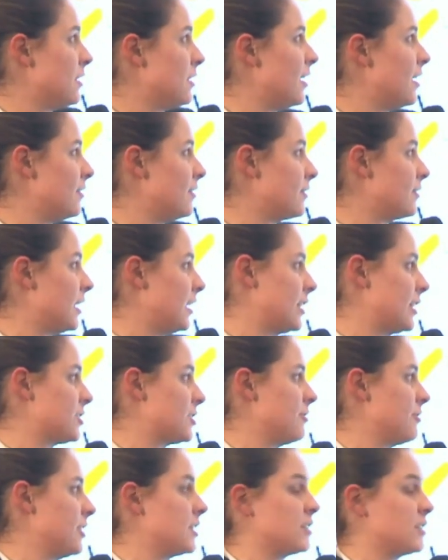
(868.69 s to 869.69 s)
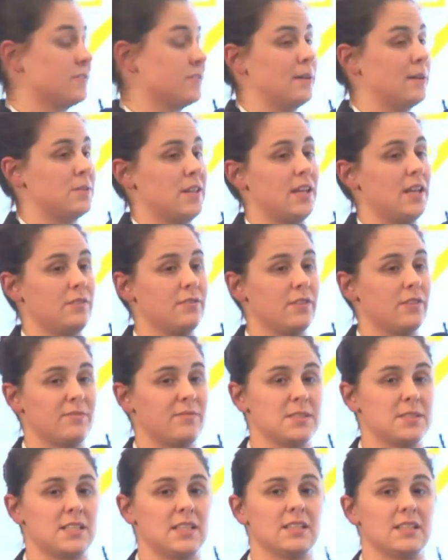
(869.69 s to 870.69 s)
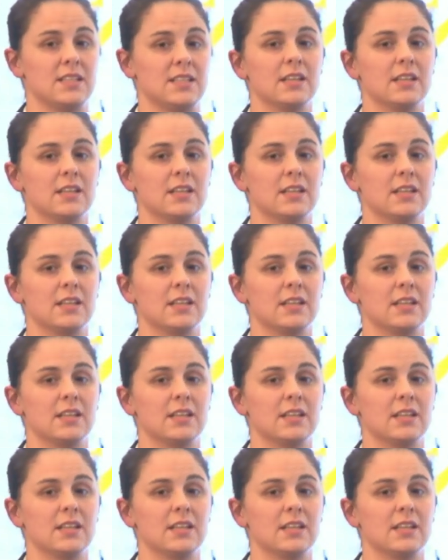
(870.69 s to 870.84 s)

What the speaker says: have collection rates of up to 85%.